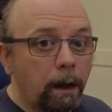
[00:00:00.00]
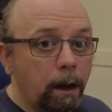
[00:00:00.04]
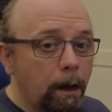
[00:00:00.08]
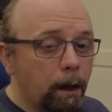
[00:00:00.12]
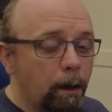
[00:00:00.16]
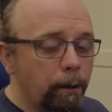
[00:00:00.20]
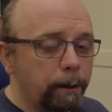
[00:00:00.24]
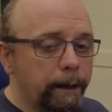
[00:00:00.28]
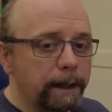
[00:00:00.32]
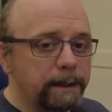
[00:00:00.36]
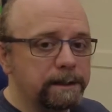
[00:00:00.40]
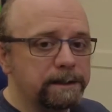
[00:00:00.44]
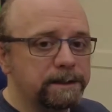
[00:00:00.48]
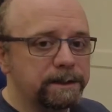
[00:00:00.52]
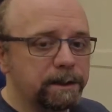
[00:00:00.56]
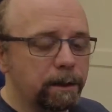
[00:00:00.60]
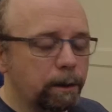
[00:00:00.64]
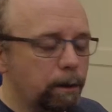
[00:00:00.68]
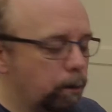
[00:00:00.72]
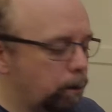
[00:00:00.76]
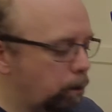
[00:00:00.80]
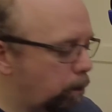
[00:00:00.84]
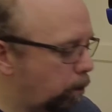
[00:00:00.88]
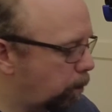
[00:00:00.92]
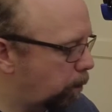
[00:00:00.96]
Okay,
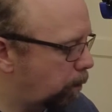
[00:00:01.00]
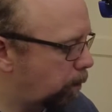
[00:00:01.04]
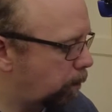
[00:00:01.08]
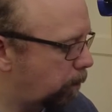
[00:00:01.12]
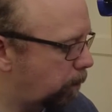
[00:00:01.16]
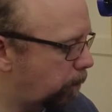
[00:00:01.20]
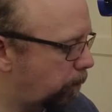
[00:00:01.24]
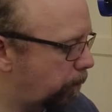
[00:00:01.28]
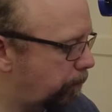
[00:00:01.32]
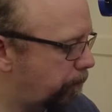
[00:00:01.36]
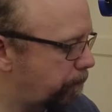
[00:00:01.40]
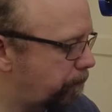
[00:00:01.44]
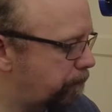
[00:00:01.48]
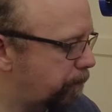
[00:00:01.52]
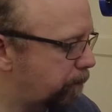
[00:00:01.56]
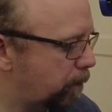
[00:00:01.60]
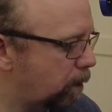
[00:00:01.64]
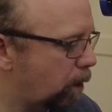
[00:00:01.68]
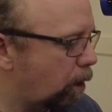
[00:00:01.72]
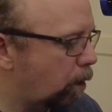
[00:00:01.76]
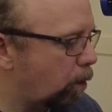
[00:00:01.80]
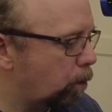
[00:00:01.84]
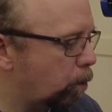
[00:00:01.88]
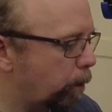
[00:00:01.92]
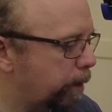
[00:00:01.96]
so
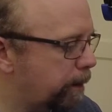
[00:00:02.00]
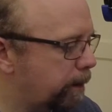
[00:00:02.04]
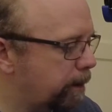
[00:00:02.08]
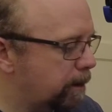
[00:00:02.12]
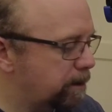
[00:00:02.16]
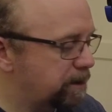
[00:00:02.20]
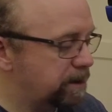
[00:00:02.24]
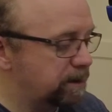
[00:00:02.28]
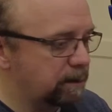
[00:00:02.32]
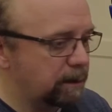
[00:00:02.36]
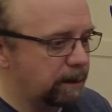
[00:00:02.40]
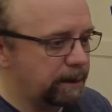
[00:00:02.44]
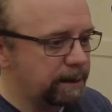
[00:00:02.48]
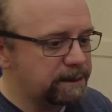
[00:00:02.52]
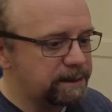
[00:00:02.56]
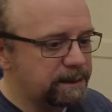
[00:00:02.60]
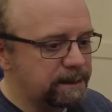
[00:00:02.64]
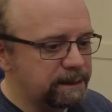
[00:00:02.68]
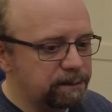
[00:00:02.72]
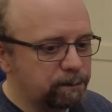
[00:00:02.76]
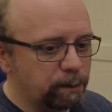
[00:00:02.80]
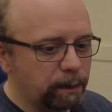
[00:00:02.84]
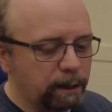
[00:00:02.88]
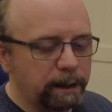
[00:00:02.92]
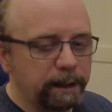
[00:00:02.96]
on Windows at least,
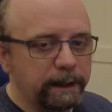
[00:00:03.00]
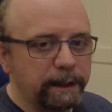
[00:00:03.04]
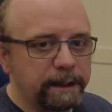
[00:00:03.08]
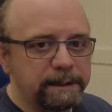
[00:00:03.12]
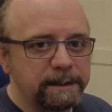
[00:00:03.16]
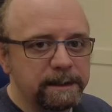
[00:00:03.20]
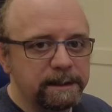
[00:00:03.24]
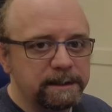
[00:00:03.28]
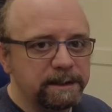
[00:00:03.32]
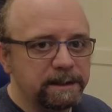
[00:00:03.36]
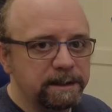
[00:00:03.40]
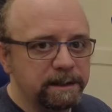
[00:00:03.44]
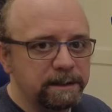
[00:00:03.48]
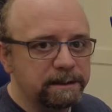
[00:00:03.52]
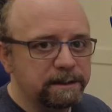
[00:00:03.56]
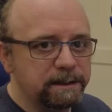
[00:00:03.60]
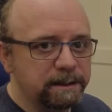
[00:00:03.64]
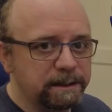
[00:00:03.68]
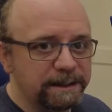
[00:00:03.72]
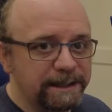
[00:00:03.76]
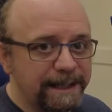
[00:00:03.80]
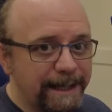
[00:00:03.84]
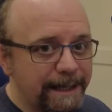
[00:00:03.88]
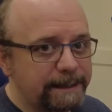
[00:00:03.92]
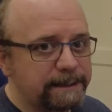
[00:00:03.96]
it's really easy to
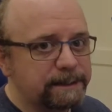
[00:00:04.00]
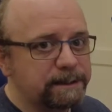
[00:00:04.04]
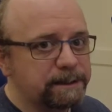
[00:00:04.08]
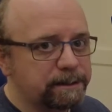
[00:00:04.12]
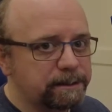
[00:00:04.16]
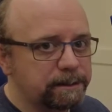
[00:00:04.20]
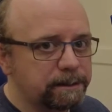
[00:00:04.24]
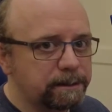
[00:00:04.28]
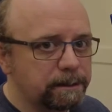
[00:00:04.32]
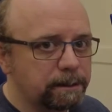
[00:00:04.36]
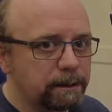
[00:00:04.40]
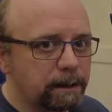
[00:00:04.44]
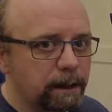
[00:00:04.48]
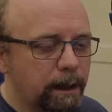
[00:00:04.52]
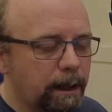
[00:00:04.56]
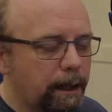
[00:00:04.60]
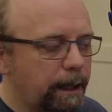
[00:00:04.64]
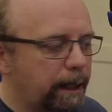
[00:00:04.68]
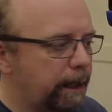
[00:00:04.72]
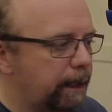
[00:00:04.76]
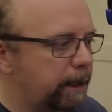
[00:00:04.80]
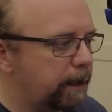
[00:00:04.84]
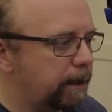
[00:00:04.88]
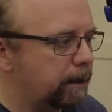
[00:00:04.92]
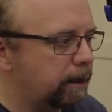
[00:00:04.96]
test
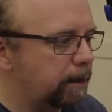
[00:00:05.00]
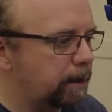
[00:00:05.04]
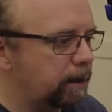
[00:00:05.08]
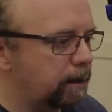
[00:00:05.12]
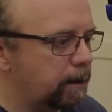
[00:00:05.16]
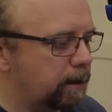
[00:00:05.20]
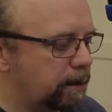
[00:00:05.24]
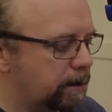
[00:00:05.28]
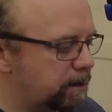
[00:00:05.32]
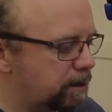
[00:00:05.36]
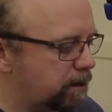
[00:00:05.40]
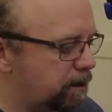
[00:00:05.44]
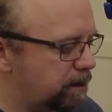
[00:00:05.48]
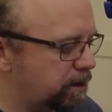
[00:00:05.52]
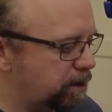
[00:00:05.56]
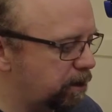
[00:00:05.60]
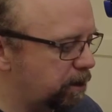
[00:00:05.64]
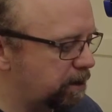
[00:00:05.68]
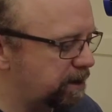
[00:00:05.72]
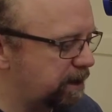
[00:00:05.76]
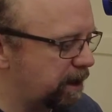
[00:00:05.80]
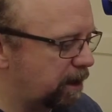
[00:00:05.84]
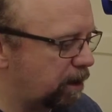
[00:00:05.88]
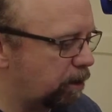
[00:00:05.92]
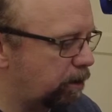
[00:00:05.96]
a
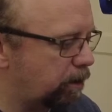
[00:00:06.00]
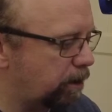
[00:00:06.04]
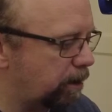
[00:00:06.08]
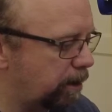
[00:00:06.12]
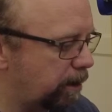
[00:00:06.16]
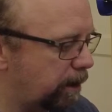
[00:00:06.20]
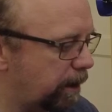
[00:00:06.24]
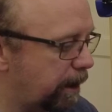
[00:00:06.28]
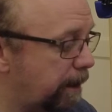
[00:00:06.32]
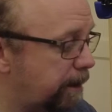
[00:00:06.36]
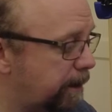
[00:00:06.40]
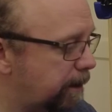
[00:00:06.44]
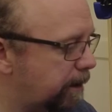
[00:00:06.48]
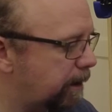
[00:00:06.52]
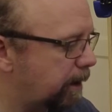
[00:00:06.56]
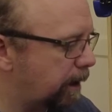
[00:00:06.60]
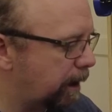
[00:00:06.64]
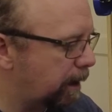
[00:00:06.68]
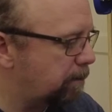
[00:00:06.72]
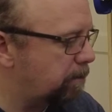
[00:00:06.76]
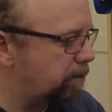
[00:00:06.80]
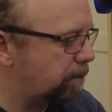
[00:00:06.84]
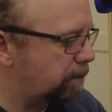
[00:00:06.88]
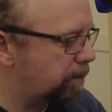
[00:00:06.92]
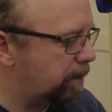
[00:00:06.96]
joystick or any
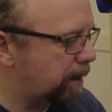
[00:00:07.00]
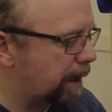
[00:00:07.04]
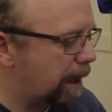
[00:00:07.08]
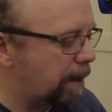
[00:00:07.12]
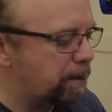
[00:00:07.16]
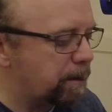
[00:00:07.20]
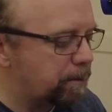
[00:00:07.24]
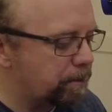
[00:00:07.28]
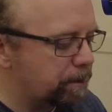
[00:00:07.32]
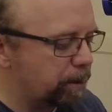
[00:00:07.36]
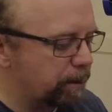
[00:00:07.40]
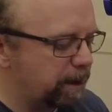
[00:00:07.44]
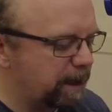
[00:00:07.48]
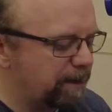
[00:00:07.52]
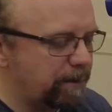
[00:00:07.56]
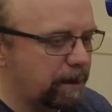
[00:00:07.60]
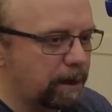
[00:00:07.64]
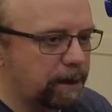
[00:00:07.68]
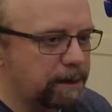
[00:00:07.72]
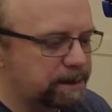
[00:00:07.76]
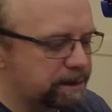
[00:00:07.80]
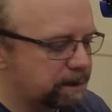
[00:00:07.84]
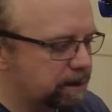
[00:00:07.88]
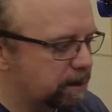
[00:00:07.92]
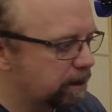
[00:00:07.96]
game input
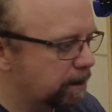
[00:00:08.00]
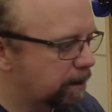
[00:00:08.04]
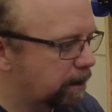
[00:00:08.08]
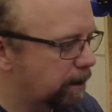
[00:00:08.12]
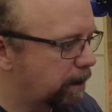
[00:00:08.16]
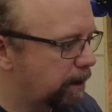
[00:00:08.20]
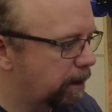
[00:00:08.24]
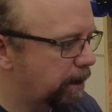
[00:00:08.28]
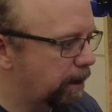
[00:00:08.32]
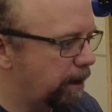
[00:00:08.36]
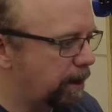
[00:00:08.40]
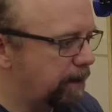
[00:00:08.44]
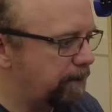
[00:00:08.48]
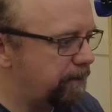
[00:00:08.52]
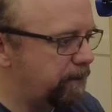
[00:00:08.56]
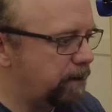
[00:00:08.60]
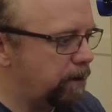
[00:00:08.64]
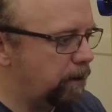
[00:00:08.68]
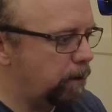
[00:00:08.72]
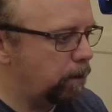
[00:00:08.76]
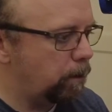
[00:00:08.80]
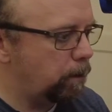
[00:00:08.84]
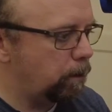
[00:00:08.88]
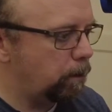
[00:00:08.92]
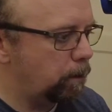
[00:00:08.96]
device. If
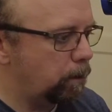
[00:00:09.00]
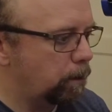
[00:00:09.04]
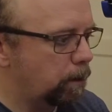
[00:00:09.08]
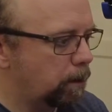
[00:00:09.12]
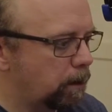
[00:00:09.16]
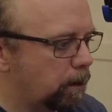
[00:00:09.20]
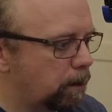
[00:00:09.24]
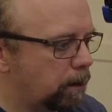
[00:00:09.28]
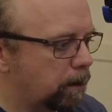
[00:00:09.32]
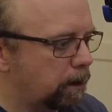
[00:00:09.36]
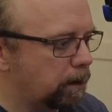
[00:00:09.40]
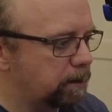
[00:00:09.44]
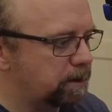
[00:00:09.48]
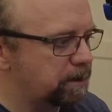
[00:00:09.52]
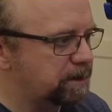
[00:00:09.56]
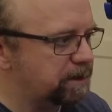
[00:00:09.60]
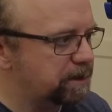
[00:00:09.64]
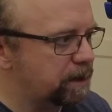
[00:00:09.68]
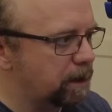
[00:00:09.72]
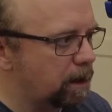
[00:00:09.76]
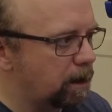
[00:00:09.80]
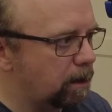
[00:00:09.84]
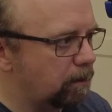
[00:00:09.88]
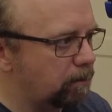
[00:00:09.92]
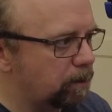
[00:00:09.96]
you go to
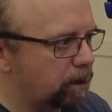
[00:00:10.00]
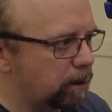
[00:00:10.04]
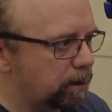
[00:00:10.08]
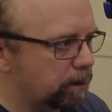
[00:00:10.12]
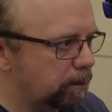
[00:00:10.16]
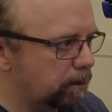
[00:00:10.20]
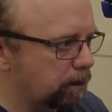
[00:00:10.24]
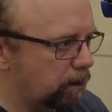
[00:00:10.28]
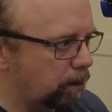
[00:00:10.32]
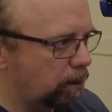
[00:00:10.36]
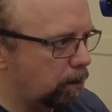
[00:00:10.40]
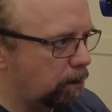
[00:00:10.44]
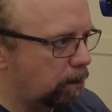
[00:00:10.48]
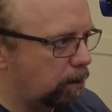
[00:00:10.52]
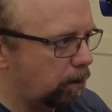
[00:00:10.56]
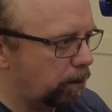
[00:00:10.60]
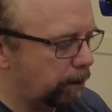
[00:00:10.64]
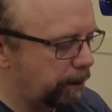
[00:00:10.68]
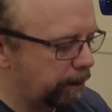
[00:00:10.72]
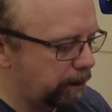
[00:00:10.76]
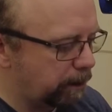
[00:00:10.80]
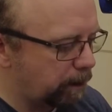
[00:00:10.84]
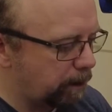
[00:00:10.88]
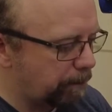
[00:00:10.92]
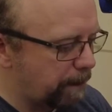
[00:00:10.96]
Start and Run, or
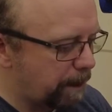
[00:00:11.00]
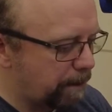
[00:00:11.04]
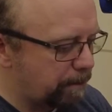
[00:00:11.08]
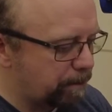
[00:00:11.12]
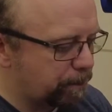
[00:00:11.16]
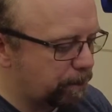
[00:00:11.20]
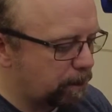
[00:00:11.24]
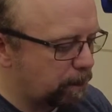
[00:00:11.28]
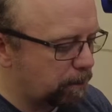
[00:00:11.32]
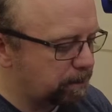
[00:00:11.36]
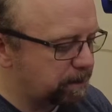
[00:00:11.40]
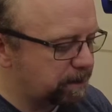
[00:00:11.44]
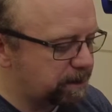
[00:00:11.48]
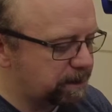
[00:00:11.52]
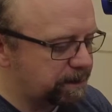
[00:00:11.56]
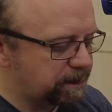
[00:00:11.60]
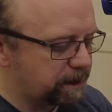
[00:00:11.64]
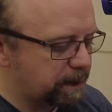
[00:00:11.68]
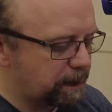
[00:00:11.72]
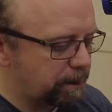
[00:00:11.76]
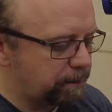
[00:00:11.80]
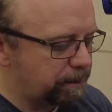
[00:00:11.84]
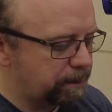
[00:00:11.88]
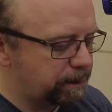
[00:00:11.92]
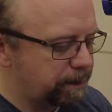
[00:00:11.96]
in a command prompt
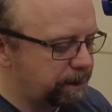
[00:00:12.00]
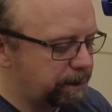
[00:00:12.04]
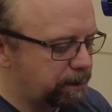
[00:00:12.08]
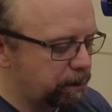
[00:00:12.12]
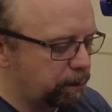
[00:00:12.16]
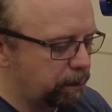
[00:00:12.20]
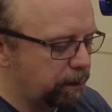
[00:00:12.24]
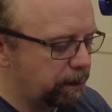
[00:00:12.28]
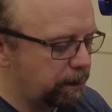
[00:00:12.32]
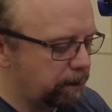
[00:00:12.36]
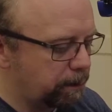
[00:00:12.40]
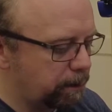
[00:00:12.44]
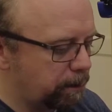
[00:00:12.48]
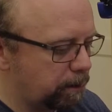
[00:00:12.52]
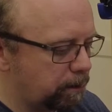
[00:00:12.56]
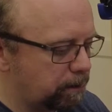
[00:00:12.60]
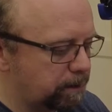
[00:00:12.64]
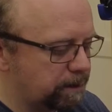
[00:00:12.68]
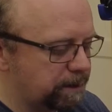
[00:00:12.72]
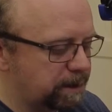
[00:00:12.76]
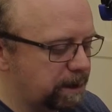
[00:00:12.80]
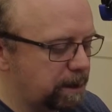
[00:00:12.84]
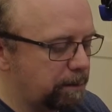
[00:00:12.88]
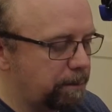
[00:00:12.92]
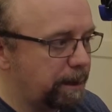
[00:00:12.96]
type
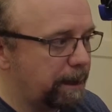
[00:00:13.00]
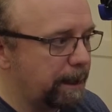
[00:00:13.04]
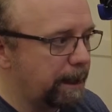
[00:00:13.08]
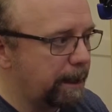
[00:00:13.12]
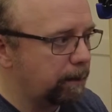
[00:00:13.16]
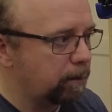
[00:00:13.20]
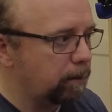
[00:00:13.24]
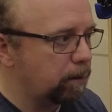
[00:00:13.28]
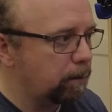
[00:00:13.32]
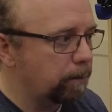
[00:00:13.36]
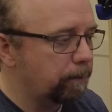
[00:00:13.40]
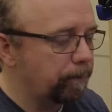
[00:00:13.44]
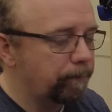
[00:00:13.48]
joy.cpl,